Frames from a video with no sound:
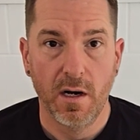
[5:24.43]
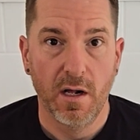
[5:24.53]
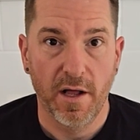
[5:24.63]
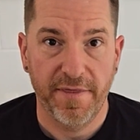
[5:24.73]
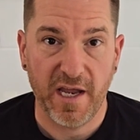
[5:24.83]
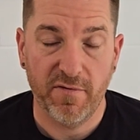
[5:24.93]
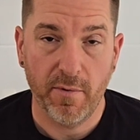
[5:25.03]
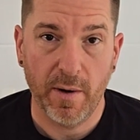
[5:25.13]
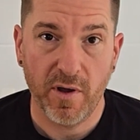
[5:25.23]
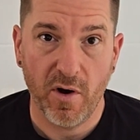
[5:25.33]
I think if I'm
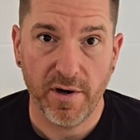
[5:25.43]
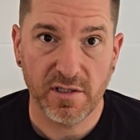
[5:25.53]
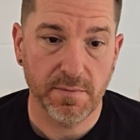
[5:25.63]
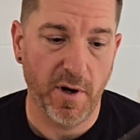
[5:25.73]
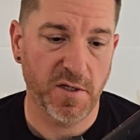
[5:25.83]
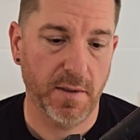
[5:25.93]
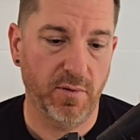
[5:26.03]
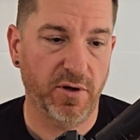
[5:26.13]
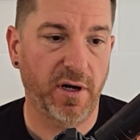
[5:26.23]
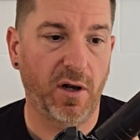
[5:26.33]
going to be honest, most people
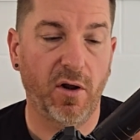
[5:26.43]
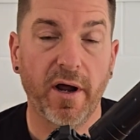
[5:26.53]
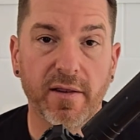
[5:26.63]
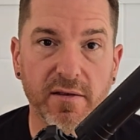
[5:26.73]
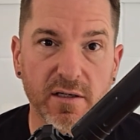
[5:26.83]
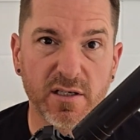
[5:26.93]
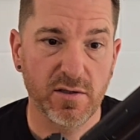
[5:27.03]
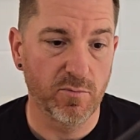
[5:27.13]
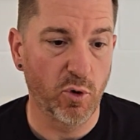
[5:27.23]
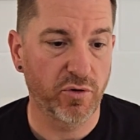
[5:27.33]
are going to like the
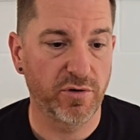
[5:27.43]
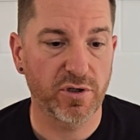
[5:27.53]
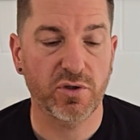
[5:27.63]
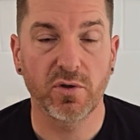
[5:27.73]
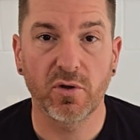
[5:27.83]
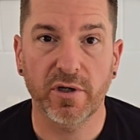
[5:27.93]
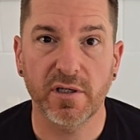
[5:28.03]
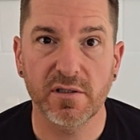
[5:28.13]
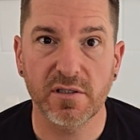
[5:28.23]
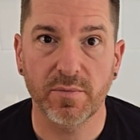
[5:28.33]
more traditional looking
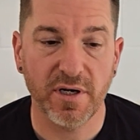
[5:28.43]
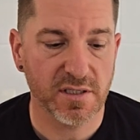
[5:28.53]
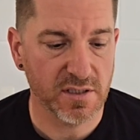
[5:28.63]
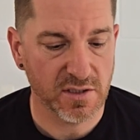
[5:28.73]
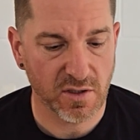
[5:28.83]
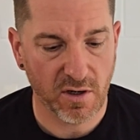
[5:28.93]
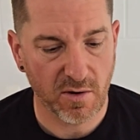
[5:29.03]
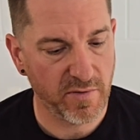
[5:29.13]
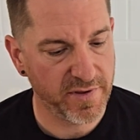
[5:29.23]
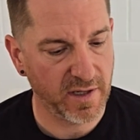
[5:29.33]
suppressor style
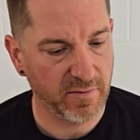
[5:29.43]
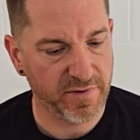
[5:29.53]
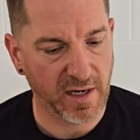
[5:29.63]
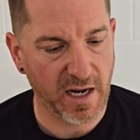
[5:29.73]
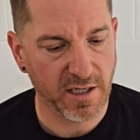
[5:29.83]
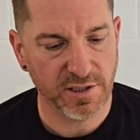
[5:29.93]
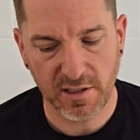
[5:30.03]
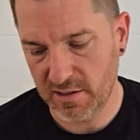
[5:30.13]
with the larger.